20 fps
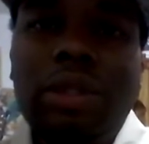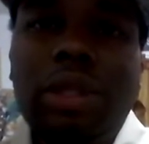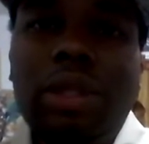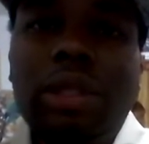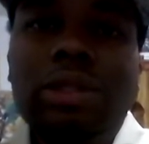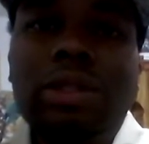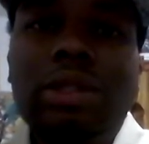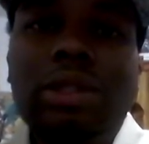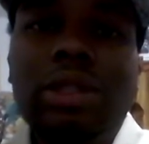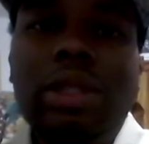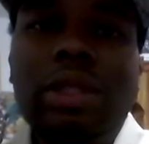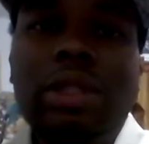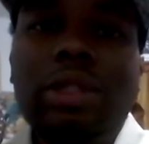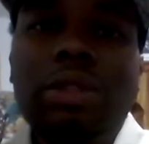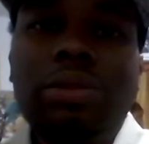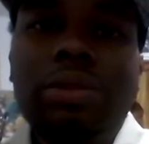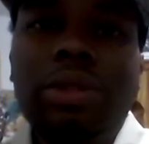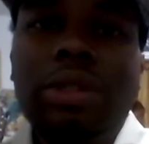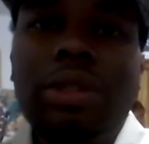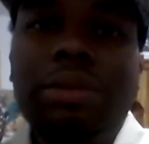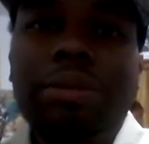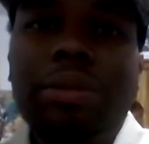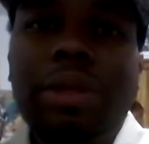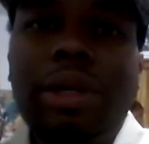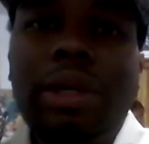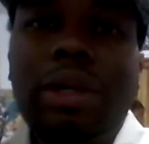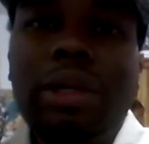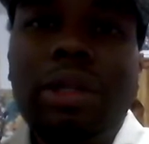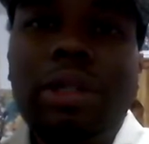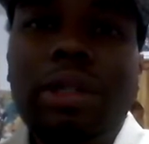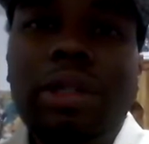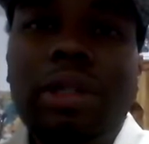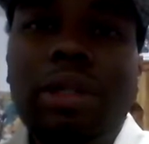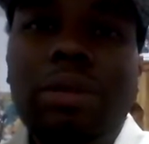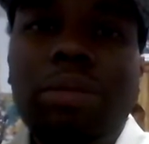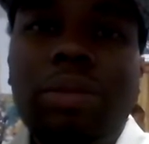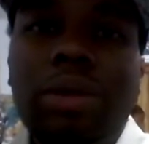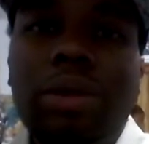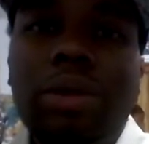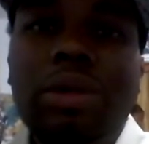He slit his wrist apparently in
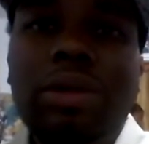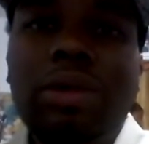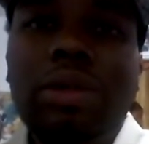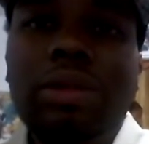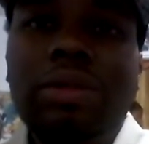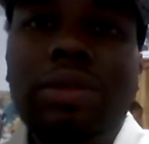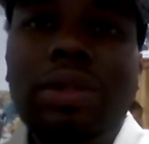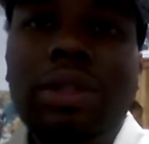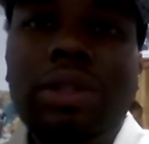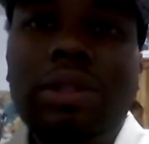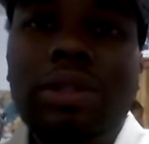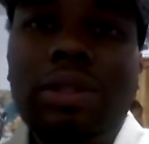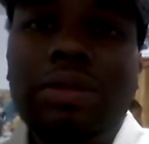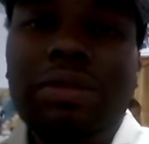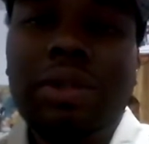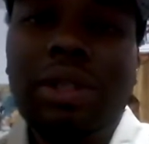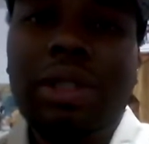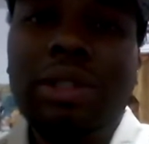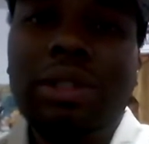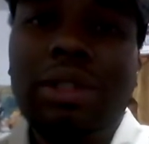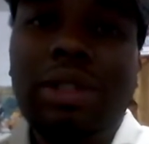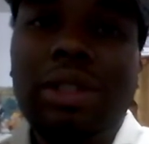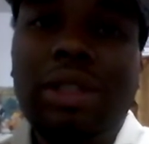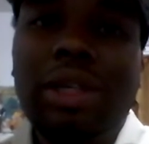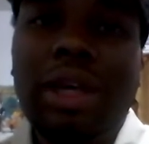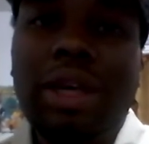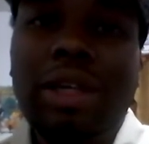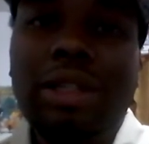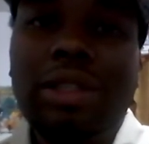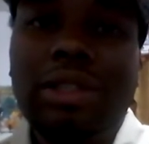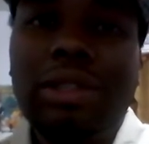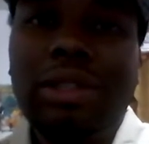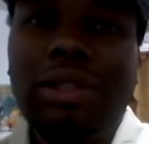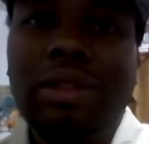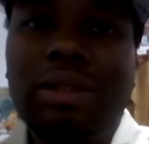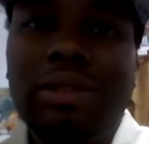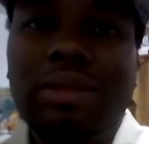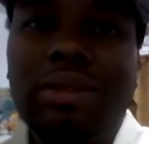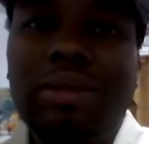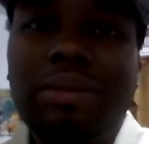the middle of his investigation.